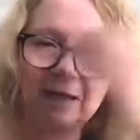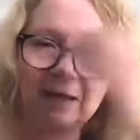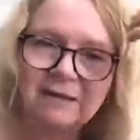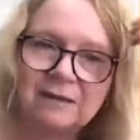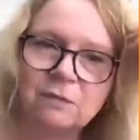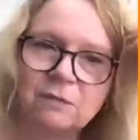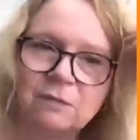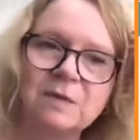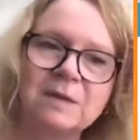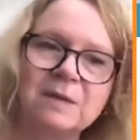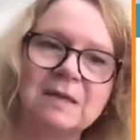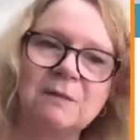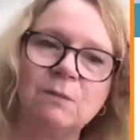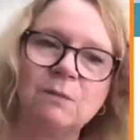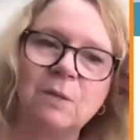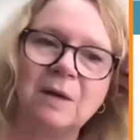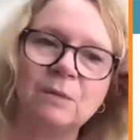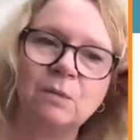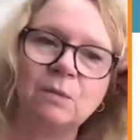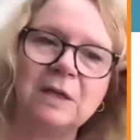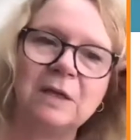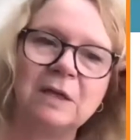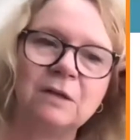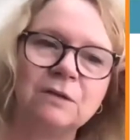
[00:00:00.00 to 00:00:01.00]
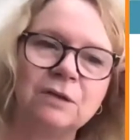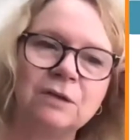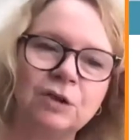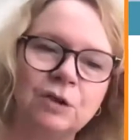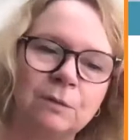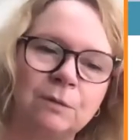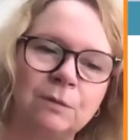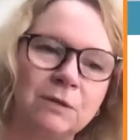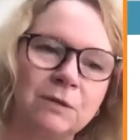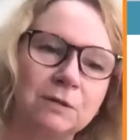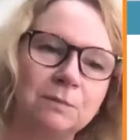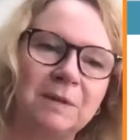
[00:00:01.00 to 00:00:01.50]
This was in what we
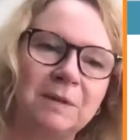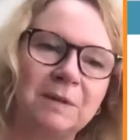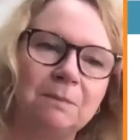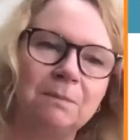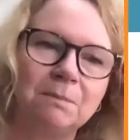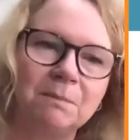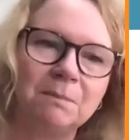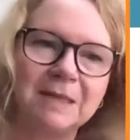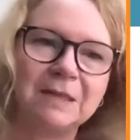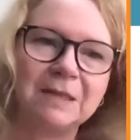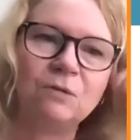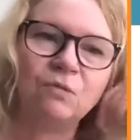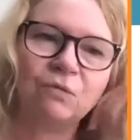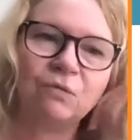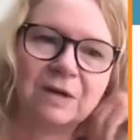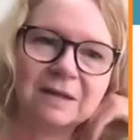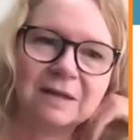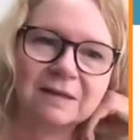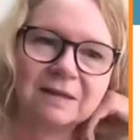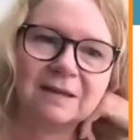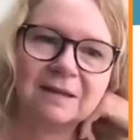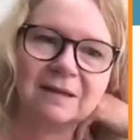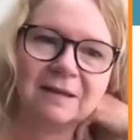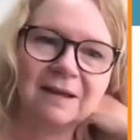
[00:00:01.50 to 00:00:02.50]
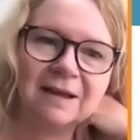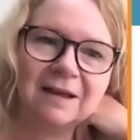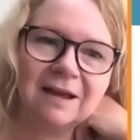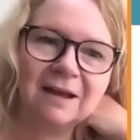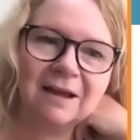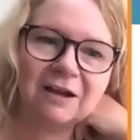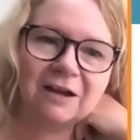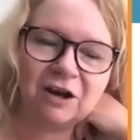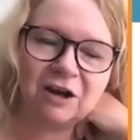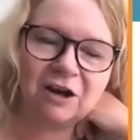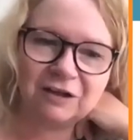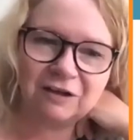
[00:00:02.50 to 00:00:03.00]
term to be mid-risk
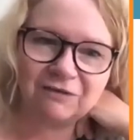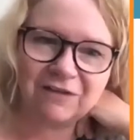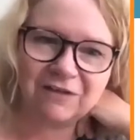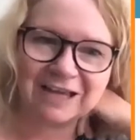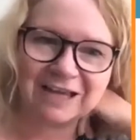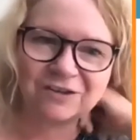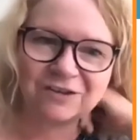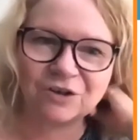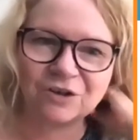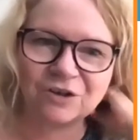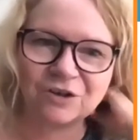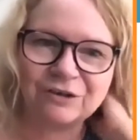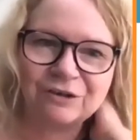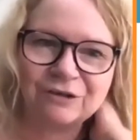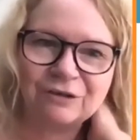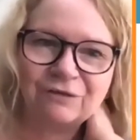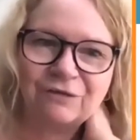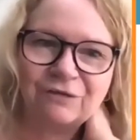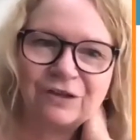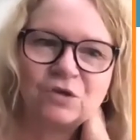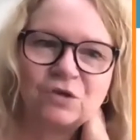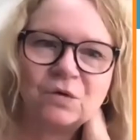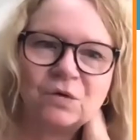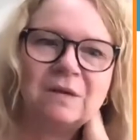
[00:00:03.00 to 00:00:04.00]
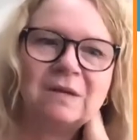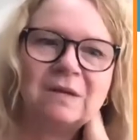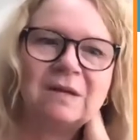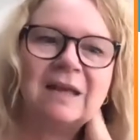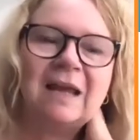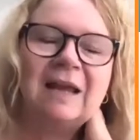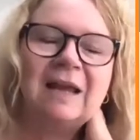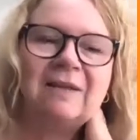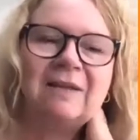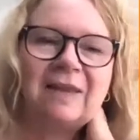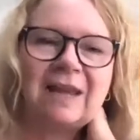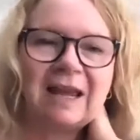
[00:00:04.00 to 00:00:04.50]
cardiovascular individuals.
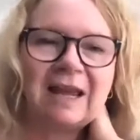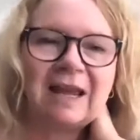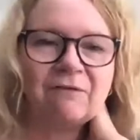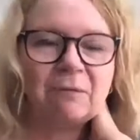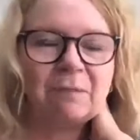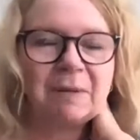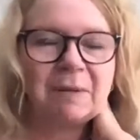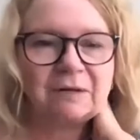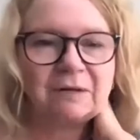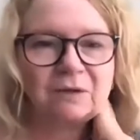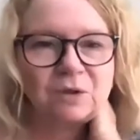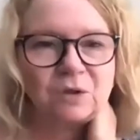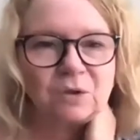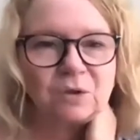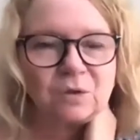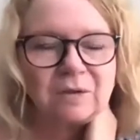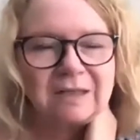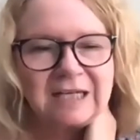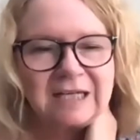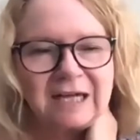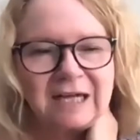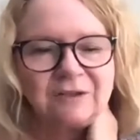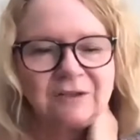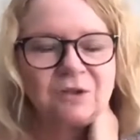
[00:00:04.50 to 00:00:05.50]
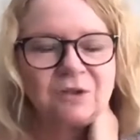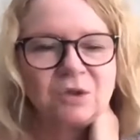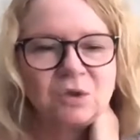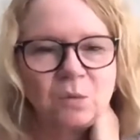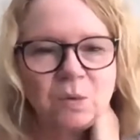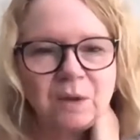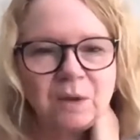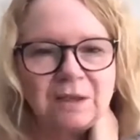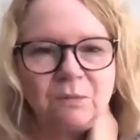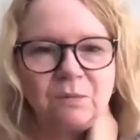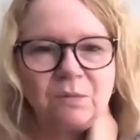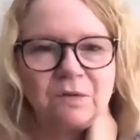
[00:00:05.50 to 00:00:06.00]
They have about a 10 to
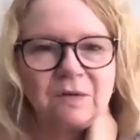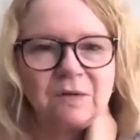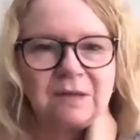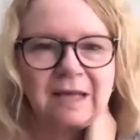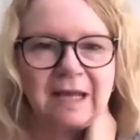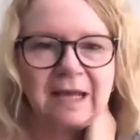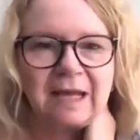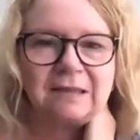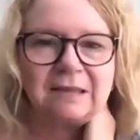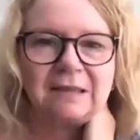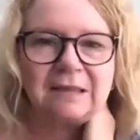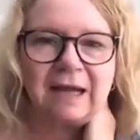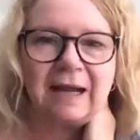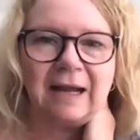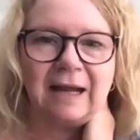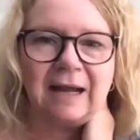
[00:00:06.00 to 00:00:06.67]
20%